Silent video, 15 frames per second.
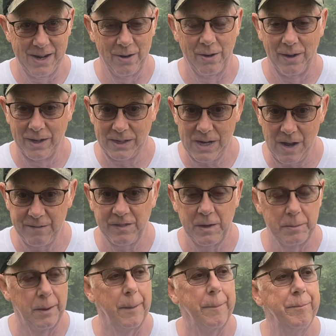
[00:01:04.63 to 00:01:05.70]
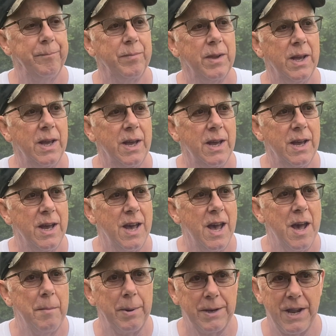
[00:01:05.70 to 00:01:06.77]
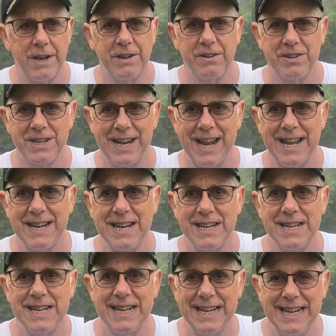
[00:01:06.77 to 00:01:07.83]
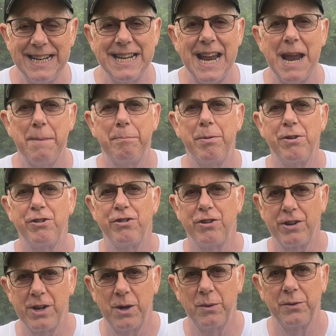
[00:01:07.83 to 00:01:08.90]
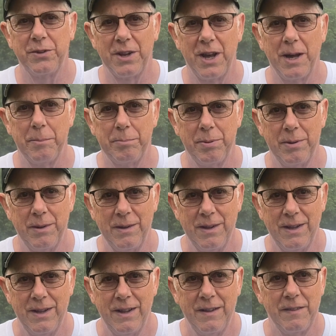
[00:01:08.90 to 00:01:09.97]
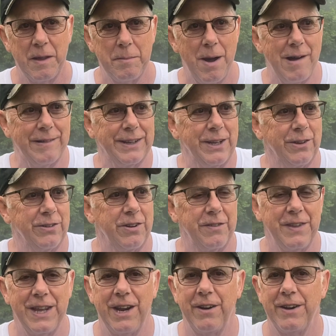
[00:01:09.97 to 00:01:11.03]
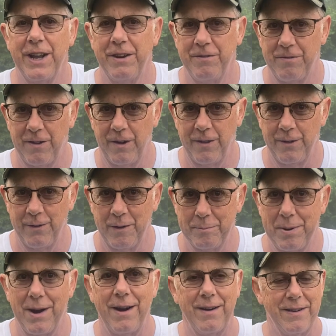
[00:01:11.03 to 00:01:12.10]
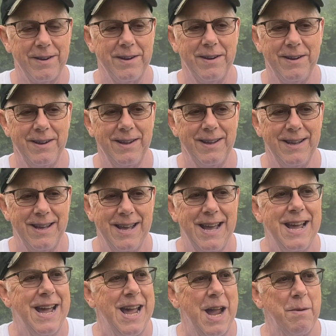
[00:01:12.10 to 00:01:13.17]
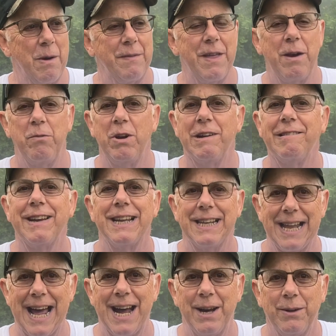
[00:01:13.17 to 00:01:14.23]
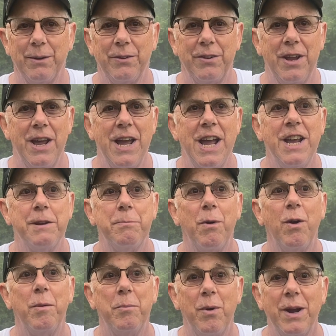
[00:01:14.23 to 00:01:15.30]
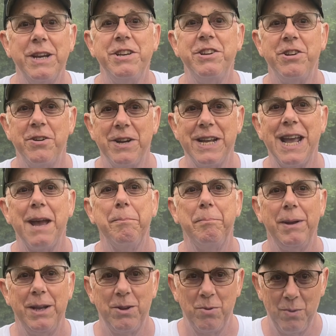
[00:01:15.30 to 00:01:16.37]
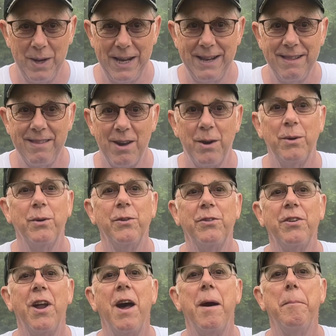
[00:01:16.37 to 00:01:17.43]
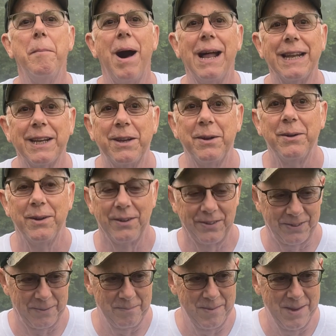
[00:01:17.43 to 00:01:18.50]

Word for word: or uncomfortable. But understand as the temperature goes up, the molecules of the air get farther apart. And what that really allows is more moisture to get between those molecules.